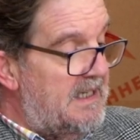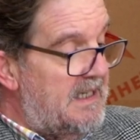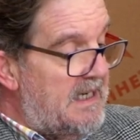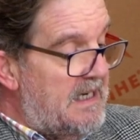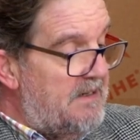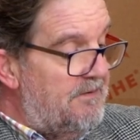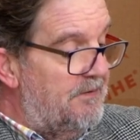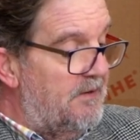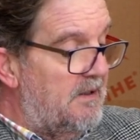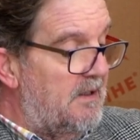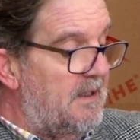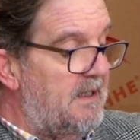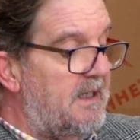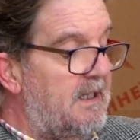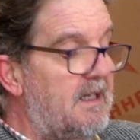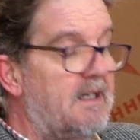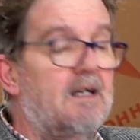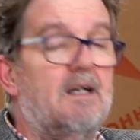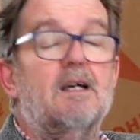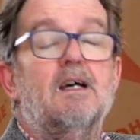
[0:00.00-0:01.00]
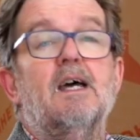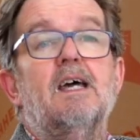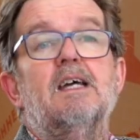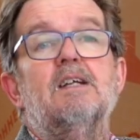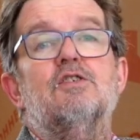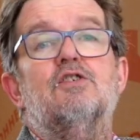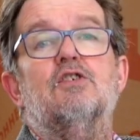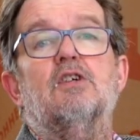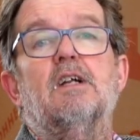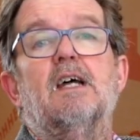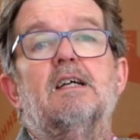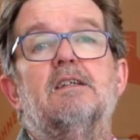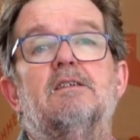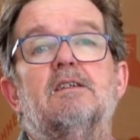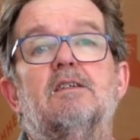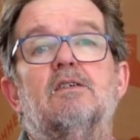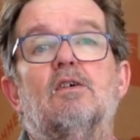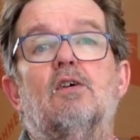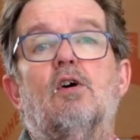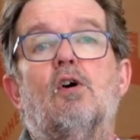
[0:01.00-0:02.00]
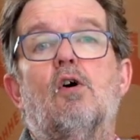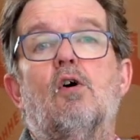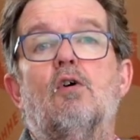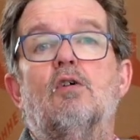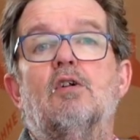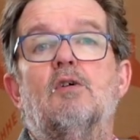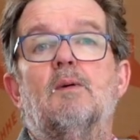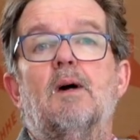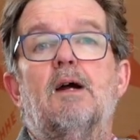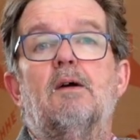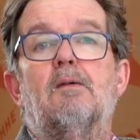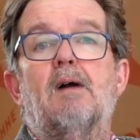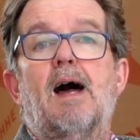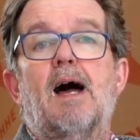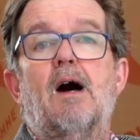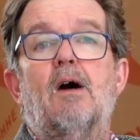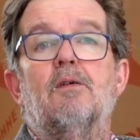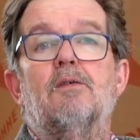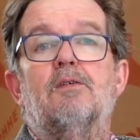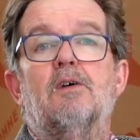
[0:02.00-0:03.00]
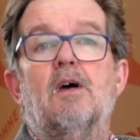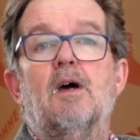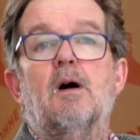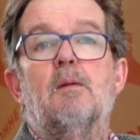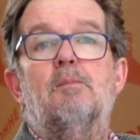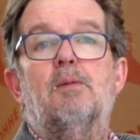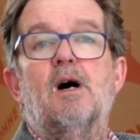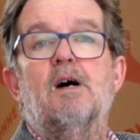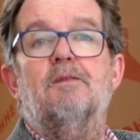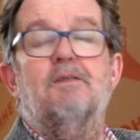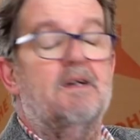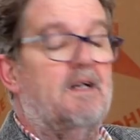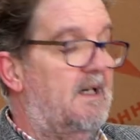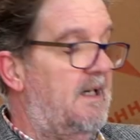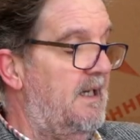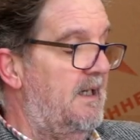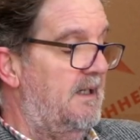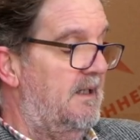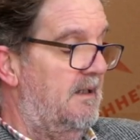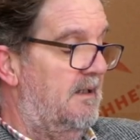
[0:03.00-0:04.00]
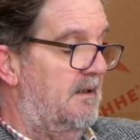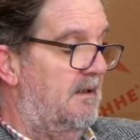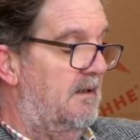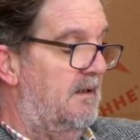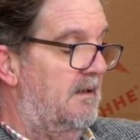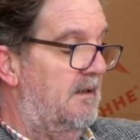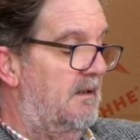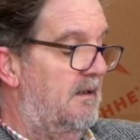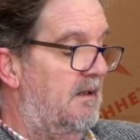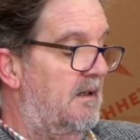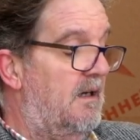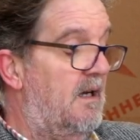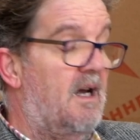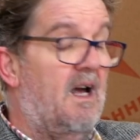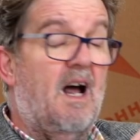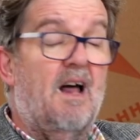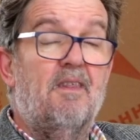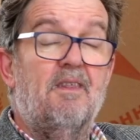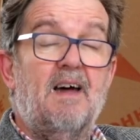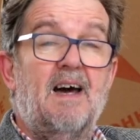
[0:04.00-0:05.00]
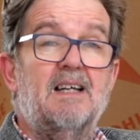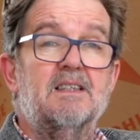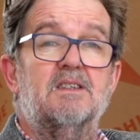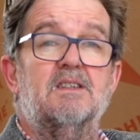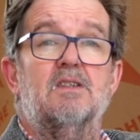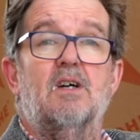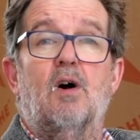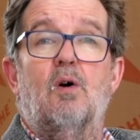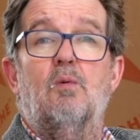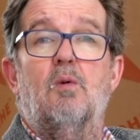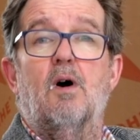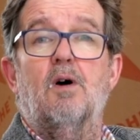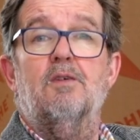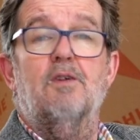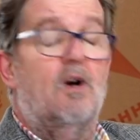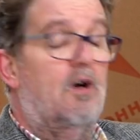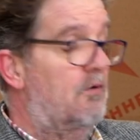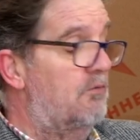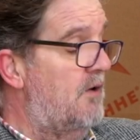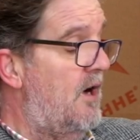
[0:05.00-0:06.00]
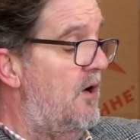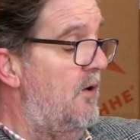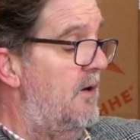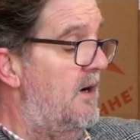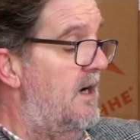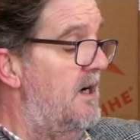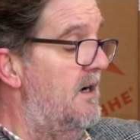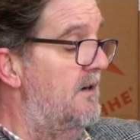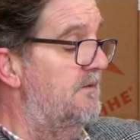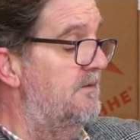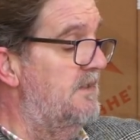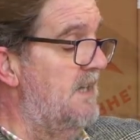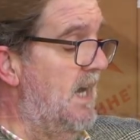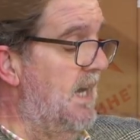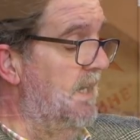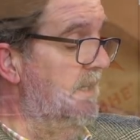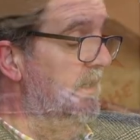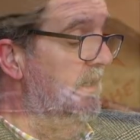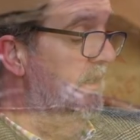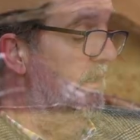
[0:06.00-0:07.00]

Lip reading: evenly insulated all the way around perfectly. And that's what Rohhe have done.